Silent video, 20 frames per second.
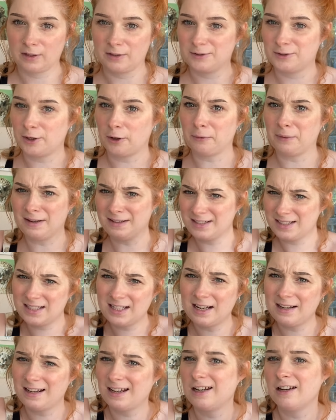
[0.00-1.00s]
So as I
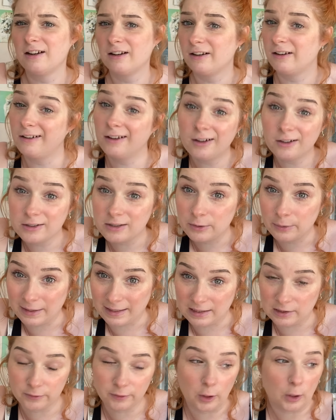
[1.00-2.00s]
said in last
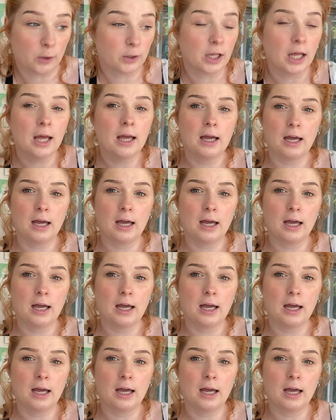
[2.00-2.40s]
week's vlog,